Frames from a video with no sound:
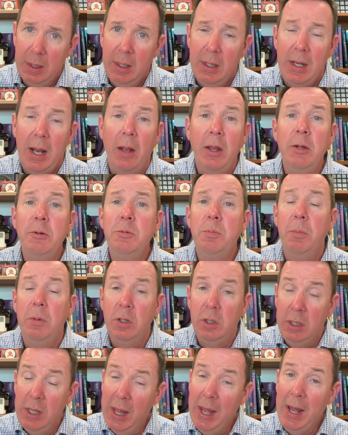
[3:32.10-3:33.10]
Now this
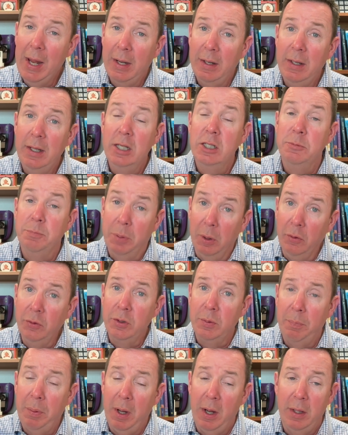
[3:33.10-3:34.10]
then is built
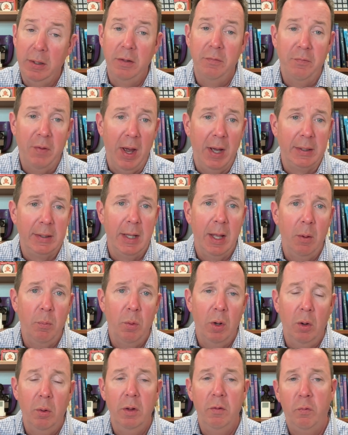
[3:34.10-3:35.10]
upon the fact that,
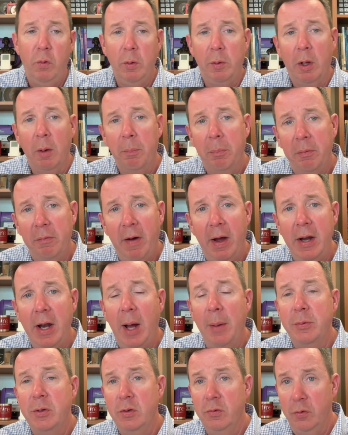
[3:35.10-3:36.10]
well, if we can provide
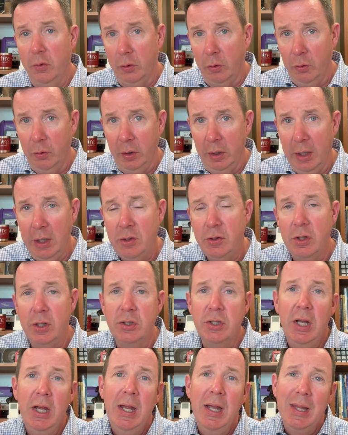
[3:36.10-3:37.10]
options for recruiting
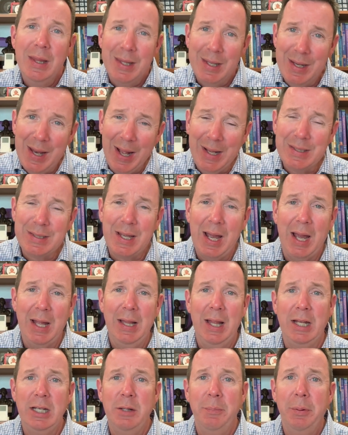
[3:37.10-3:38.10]
interest, the next
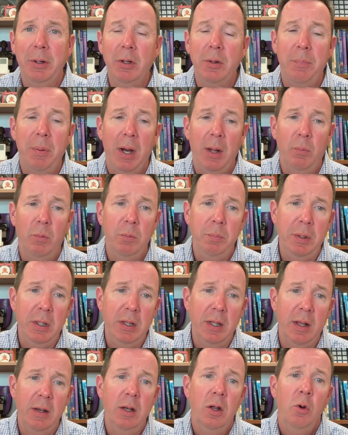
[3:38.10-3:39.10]
guideline to build upon would be
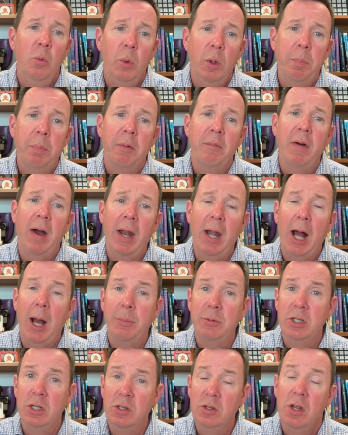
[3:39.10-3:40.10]
then we provide
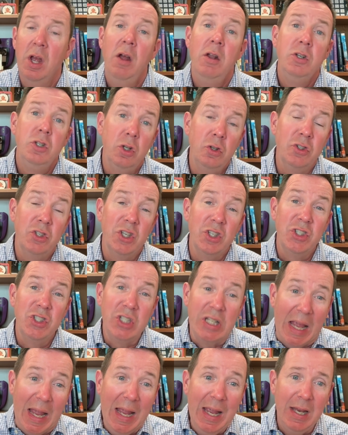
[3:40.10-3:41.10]
options to
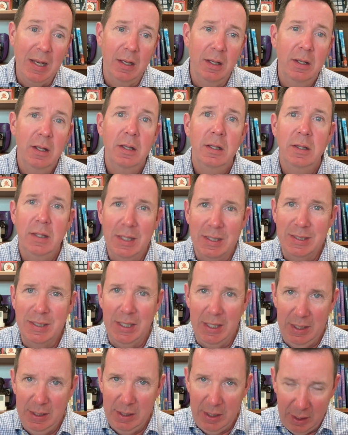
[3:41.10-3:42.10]
sustain this
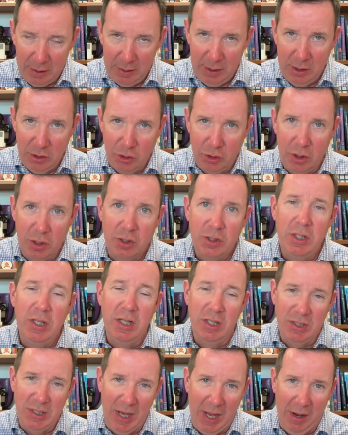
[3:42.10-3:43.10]
interest,
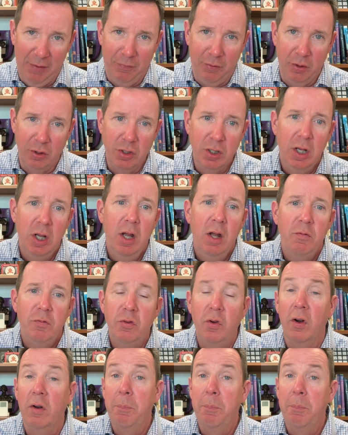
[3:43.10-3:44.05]
this effort for